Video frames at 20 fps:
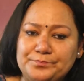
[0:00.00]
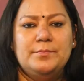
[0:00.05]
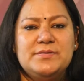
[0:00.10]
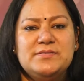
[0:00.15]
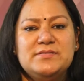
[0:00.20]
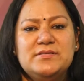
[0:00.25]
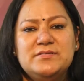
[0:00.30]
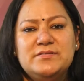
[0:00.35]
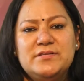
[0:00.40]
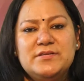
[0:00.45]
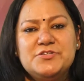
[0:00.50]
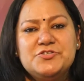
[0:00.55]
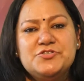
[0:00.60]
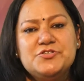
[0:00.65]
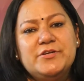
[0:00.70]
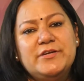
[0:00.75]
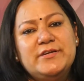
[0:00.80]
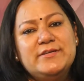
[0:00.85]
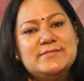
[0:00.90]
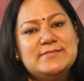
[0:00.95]
Business
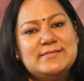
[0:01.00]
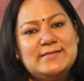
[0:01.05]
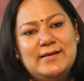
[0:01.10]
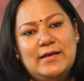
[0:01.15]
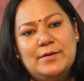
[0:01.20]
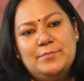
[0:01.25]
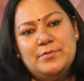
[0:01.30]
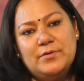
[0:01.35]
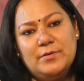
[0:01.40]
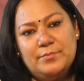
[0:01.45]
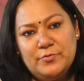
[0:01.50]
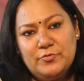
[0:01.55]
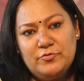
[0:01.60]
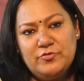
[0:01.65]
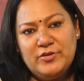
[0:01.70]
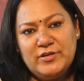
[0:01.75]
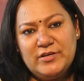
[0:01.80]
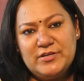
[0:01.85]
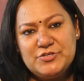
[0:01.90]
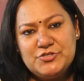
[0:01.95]
Dictionary describe
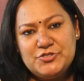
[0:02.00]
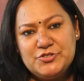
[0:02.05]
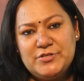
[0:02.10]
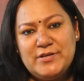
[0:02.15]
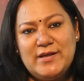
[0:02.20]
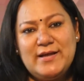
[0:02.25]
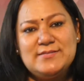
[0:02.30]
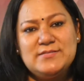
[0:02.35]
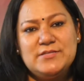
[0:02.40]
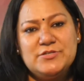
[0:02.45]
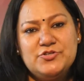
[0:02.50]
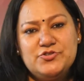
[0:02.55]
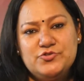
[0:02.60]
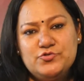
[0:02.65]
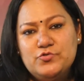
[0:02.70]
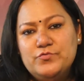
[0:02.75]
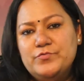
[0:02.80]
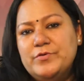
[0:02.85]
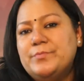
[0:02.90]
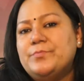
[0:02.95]
communication as a
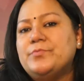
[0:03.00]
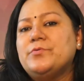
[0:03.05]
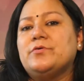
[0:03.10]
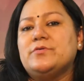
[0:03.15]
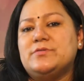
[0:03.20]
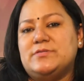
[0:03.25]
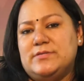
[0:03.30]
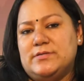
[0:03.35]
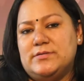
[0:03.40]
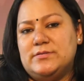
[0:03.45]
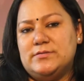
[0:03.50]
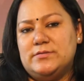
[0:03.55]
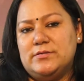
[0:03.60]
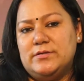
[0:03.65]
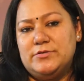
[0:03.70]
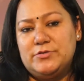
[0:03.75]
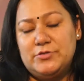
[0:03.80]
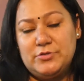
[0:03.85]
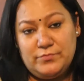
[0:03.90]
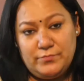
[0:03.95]
two-way process.
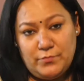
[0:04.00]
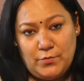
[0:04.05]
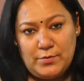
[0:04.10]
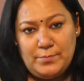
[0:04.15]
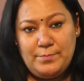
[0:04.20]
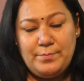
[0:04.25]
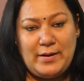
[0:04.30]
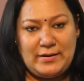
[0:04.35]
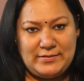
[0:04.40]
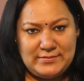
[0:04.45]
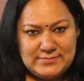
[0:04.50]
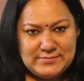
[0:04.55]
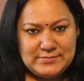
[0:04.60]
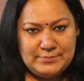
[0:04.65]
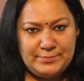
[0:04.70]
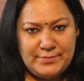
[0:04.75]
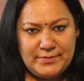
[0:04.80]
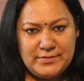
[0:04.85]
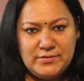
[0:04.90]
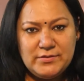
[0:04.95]
It involves
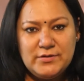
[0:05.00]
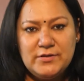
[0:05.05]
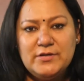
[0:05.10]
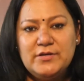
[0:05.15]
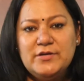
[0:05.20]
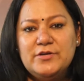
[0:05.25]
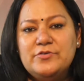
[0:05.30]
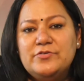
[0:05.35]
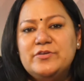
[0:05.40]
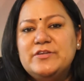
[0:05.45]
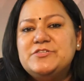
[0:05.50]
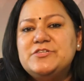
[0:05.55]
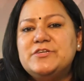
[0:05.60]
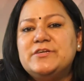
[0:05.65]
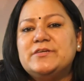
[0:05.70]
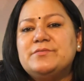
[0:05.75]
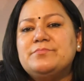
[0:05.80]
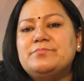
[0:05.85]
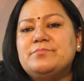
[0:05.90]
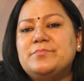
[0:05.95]
participant reaching
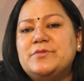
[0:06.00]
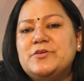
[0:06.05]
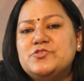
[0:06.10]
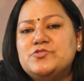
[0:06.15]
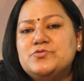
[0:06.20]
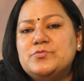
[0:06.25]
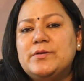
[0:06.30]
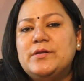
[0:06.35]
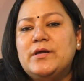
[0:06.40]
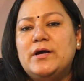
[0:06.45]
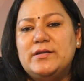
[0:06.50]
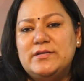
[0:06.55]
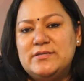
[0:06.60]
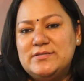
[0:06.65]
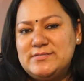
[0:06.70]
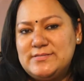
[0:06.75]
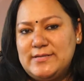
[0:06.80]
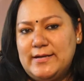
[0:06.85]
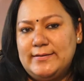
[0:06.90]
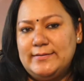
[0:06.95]
a mutual
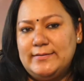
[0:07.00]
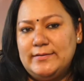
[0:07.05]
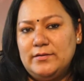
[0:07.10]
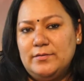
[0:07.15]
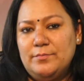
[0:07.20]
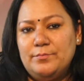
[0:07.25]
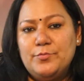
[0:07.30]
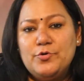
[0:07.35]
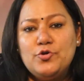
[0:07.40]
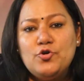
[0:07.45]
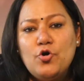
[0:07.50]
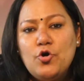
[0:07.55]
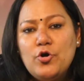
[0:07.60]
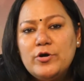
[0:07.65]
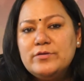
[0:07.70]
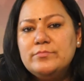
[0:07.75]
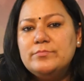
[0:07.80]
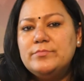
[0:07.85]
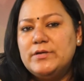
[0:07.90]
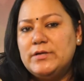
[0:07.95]
understanding
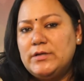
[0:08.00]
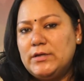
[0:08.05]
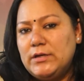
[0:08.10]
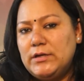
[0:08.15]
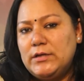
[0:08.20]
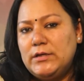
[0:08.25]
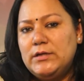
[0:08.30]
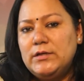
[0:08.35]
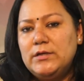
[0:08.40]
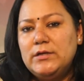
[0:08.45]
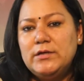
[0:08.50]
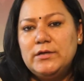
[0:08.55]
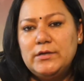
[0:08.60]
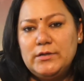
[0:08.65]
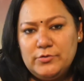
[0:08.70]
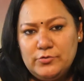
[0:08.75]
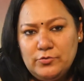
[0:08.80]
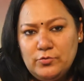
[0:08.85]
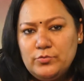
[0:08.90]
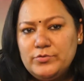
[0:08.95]
beyond merely
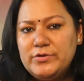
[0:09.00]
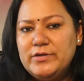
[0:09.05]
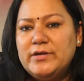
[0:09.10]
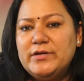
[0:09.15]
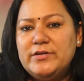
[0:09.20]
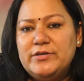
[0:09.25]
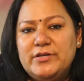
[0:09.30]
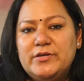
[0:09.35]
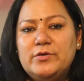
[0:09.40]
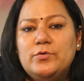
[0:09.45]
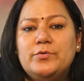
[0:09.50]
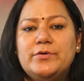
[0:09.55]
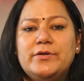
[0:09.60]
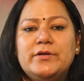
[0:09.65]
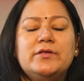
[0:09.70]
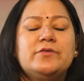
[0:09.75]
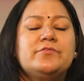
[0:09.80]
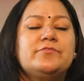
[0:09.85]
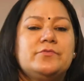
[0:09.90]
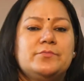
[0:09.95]
encoding and
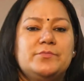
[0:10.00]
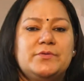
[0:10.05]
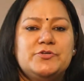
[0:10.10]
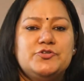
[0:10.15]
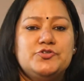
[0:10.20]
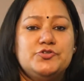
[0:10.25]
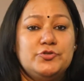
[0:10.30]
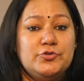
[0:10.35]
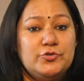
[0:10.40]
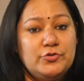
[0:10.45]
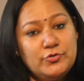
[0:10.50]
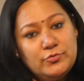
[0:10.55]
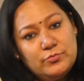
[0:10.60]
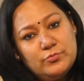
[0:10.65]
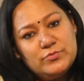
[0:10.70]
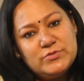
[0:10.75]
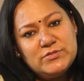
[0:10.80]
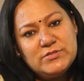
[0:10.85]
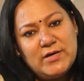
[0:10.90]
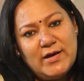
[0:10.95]
decoding information,
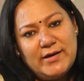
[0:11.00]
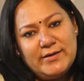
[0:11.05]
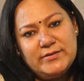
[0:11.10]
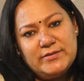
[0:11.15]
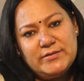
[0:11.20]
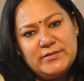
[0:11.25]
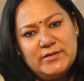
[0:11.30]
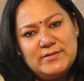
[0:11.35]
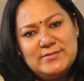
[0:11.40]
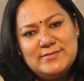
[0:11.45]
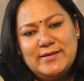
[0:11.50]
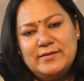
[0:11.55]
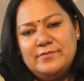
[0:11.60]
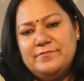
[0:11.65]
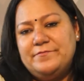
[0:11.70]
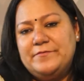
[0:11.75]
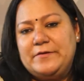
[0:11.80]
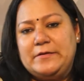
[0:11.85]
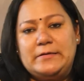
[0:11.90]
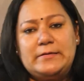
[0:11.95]
news, ideas,
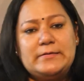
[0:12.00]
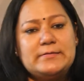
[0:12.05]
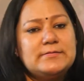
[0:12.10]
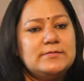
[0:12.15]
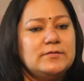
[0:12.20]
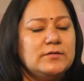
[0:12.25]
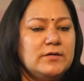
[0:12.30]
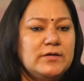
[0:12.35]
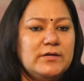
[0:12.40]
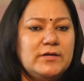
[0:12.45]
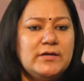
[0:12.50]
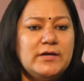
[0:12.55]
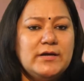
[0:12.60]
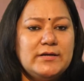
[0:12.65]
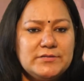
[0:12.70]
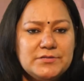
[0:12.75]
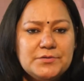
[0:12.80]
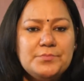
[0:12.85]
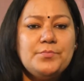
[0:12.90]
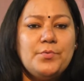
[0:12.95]
and feelings.
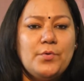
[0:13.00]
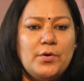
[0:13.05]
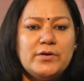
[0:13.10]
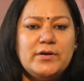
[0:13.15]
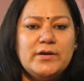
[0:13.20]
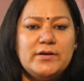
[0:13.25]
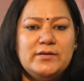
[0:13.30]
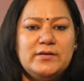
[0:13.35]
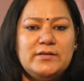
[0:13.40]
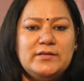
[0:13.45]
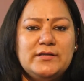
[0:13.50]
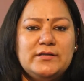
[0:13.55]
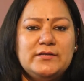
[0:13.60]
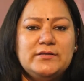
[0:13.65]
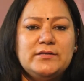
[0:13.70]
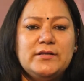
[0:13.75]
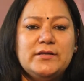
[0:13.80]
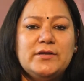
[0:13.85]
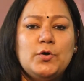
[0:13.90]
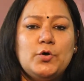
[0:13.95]
It is important
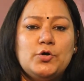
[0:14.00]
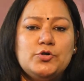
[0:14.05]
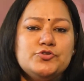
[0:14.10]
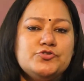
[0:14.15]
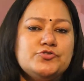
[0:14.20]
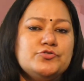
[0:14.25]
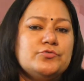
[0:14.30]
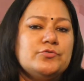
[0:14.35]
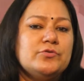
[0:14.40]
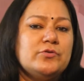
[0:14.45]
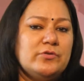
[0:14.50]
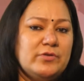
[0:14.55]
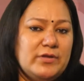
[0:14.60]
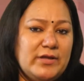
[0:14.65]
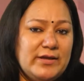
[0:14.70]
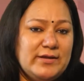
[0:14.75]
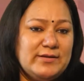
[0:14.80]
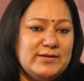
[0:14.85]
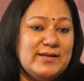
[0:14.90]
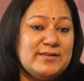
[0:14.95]
that they also
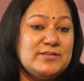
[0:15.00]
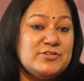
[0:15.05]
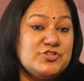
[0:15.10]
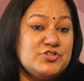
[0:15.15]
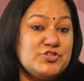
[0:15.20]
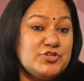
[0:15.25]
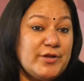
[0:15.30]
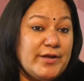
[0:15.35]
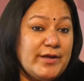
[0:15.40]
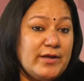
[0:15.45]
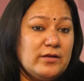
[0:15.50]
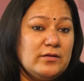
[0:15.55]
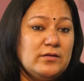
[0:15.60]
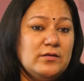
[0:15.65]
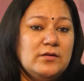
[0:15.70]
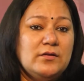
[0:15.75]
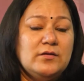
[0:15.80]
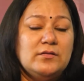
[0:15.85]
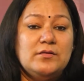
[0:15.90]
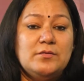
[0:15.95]
create and share
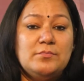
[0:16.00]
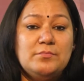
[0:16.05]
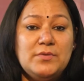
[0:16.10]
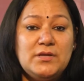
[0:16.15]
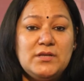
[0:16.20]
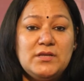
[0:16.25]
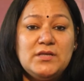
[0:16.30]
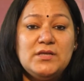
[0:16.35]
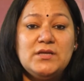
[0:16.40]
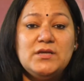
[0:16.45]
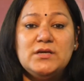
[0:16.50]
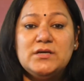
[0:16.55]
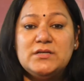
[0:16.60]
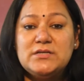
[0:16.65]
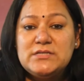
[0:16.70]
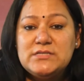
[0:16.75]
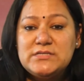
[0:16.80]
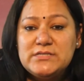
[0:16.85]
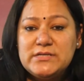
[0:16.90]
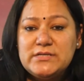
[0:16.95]
the meaning
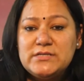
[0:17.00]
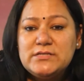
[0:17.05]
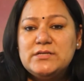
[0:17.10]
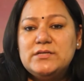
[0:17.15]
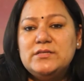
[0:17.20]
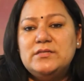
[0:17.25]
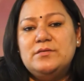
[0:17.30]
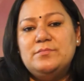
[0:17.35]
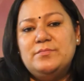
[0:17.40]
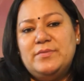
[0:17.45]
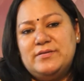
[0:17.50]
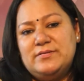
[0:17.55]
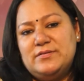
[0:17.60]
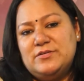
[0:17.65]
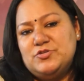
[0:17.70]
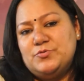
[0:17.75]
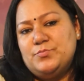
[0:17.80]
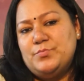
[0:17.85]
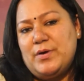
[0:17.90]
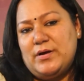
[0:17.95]
content in the
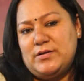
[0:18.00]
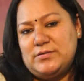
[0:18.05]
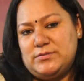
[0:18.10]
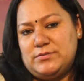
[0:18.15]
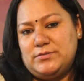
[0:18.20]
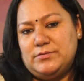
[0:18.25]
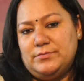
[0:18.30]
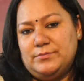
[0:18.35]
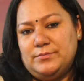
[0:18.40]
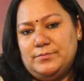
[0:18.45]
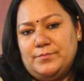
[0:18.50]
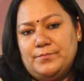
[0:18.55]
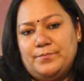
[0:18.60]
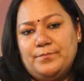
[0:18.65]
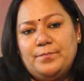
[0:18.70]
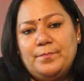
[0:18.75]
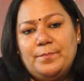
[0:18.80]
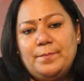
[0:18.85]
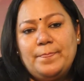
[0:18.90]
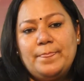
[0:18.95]
message passed.
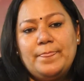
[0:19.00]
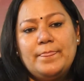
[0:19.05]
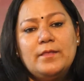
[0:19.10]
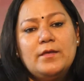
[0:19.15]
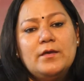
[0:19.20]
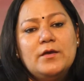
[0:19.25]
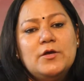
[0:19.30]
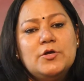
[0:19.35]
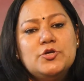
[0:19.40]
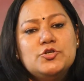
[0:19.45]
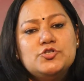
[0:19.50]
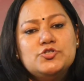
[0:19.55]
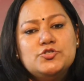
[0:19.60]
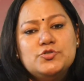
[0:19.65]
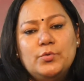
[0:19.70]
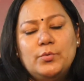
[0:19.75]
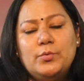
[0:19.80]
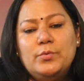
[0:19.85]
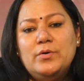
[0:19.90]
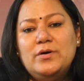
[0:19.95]

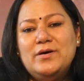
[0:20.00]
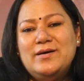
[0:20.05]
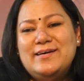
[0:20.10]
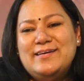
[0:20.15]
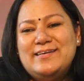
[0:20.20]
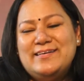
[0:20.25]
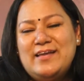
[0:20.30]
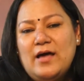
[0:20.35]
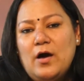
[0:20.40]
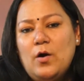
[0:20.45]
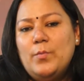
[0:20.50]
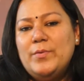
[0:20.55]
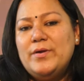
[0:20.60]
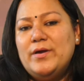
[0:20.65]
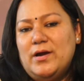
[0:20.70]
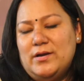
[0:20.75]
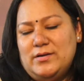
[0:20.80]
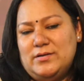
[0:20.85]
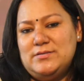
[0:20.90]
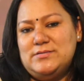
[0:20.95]
So, now we
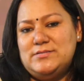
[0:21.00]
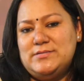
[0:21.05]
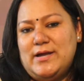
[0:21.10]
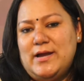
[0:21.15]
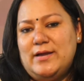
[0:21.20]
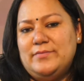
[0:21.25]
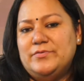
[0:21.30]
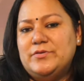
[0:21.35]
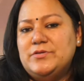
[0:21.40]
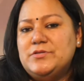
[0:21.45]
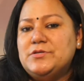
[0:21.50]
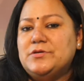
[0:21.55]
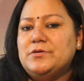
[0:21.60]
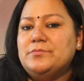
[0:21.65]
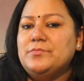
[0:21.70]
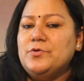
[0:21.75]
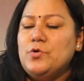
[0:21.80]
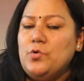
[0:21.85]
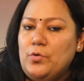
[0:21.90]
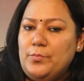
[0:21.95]
understand the
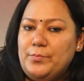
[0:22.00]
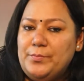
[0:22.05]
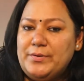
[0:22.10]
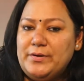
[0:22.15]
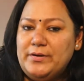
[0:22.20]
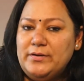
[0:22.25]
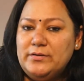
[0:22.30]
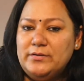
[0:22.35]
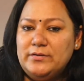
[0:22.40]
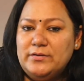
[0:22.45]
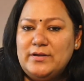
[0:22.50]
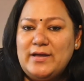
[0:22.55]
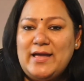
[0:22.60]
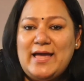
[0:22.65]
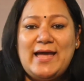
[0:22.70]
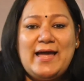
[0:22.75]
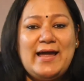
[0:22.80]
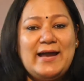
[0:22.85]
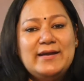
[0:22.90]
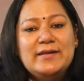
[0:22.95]
term corporate
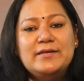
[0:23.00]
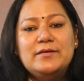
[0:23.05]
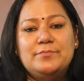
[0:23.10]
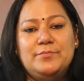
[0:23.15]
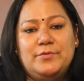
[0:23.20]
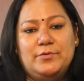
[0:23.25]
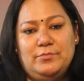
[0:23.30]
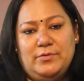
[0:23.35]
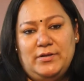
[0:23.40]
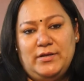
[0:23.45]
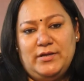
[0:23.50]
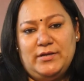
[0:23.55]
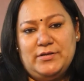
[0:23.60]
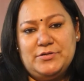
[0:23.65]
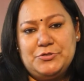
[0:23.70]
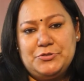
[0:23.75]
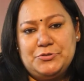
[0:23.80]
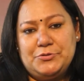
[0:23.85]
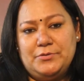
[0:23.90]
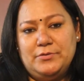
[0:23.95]
and
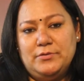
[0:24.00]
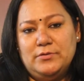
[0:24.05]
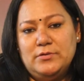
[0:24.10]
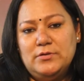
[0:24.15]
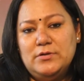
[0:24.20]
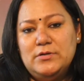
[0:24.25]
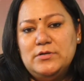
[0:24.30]
communication.